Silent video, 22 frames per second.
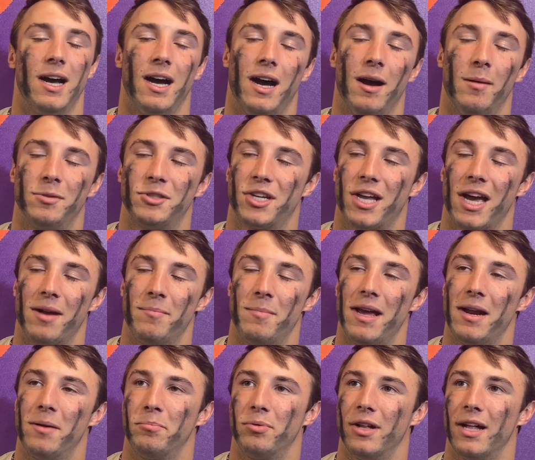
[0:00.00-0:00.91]
Just kind of
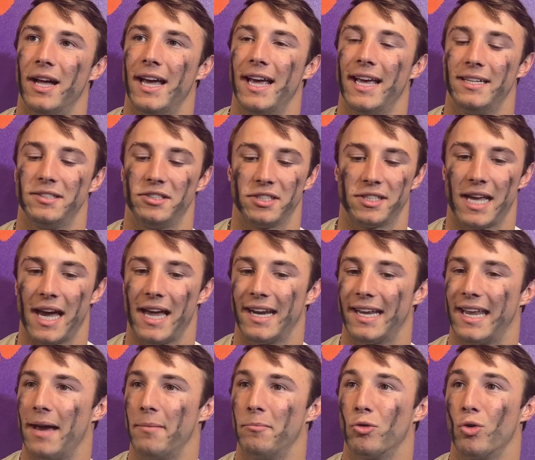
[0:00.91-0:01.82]
made a play and just kind
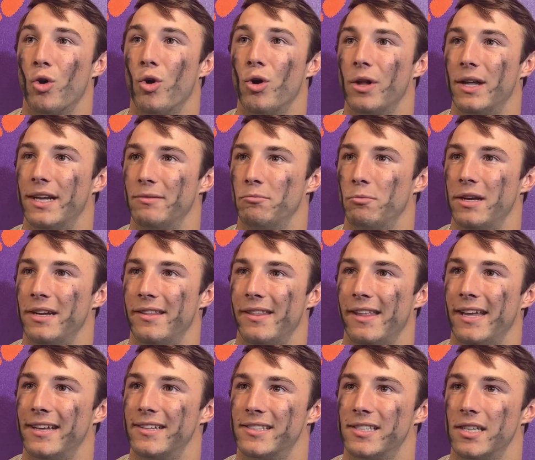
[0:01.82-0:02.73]
of kept rolling, went in
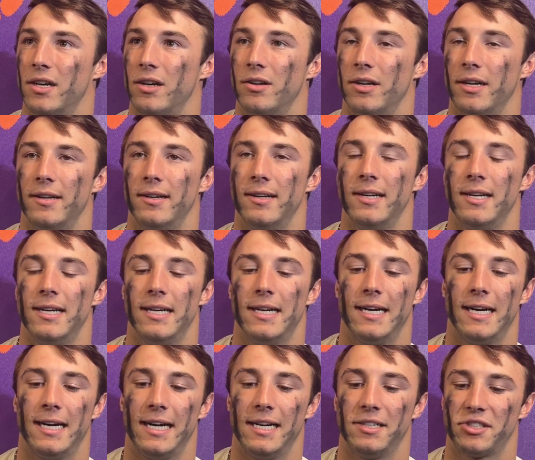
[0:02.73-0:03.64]
the end zone, and
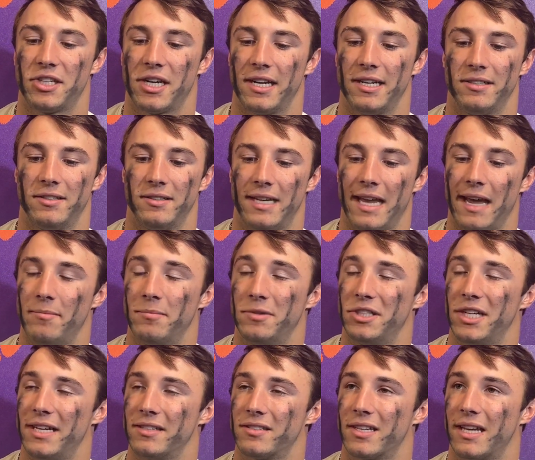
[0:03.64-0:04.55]
just kind of gave him a
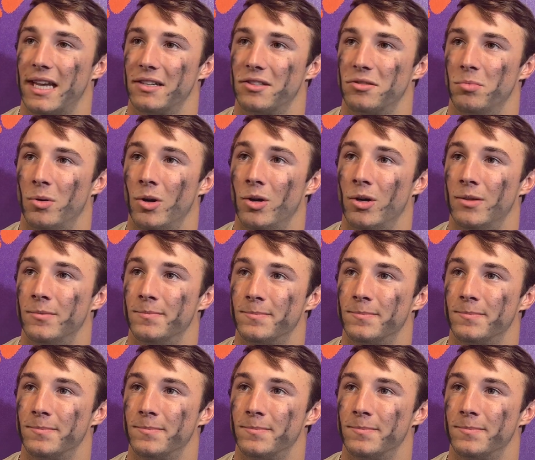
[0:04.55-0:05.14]
chance to catch the ball.